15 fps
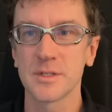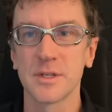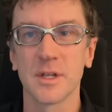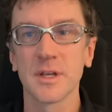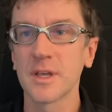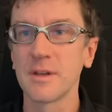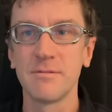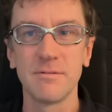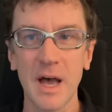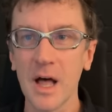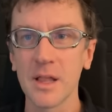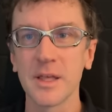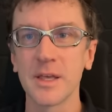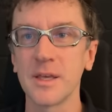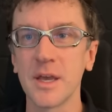Silicon
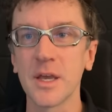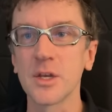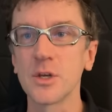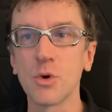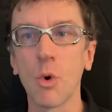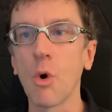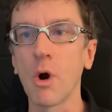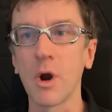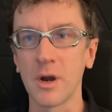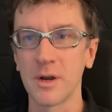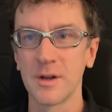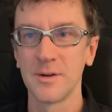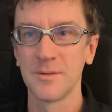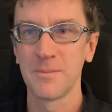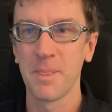Valley ignored.
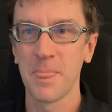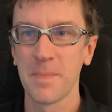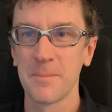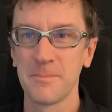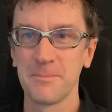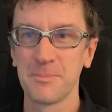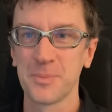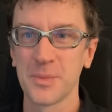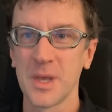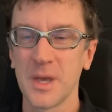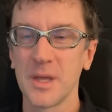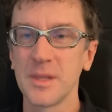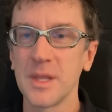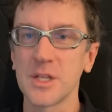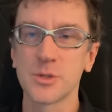
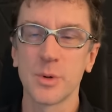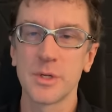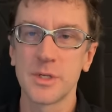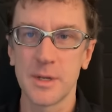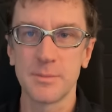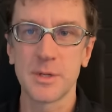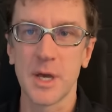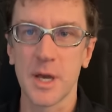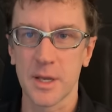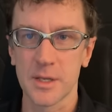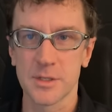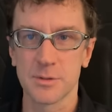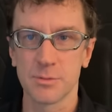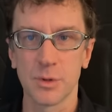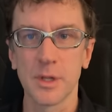And that's what deep tech
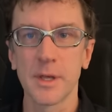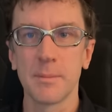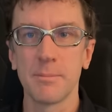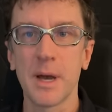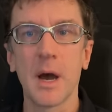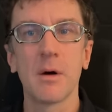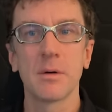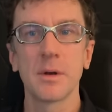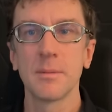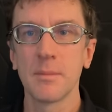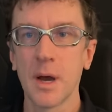is really about in